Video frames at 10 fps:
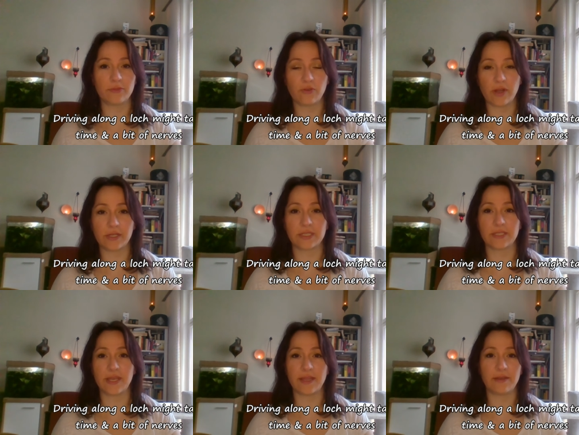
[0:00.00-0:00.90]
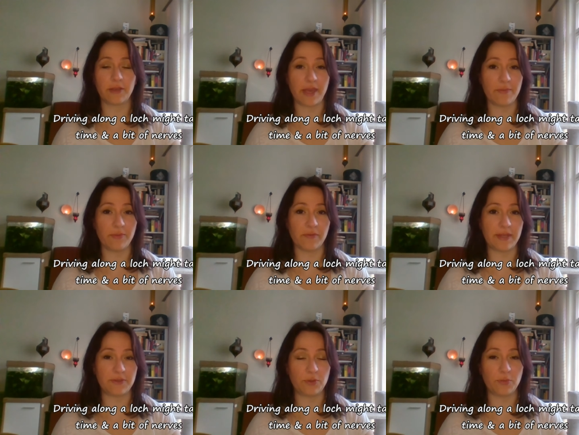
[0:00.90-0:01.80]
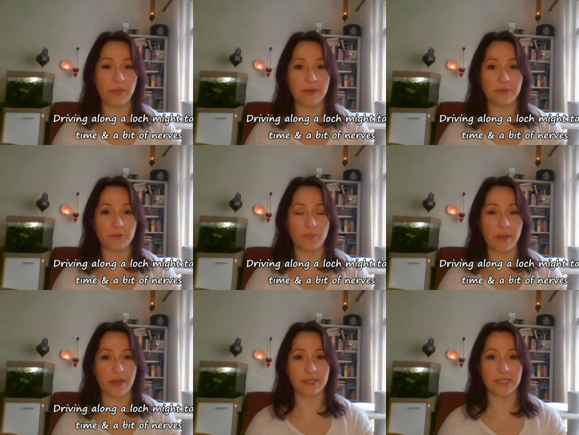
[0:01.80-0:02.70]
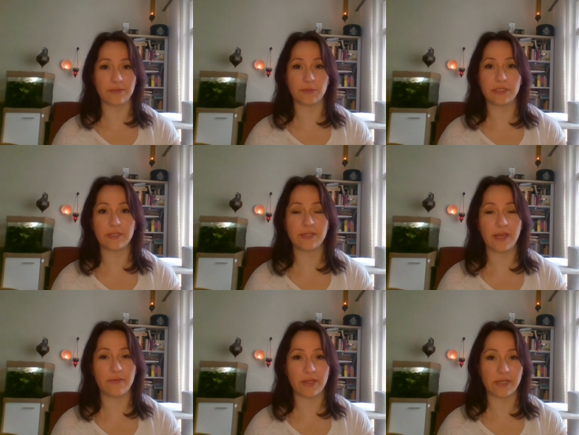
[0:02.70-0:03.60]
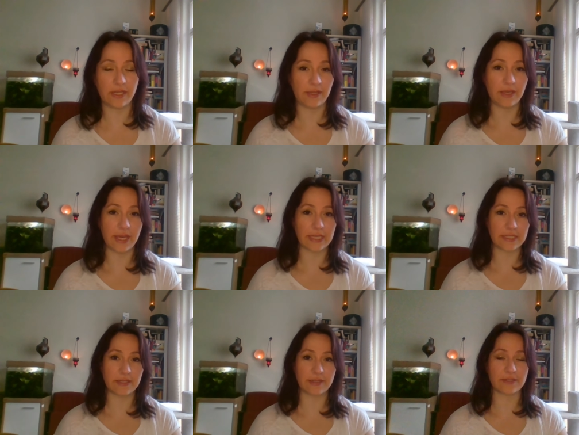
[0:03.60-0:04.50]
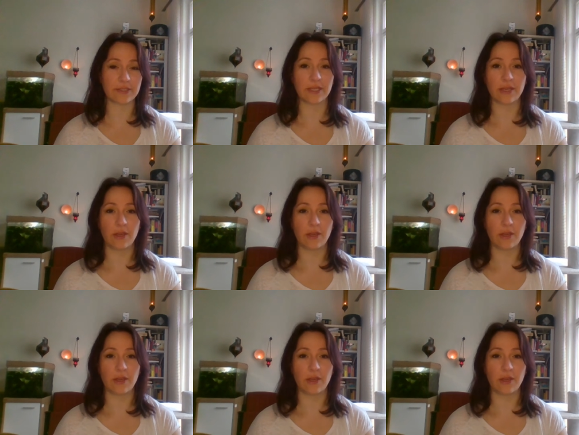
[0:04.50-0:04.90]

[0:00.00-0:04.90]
trucks and a camper van to be able to pass, and we didn't have any accidents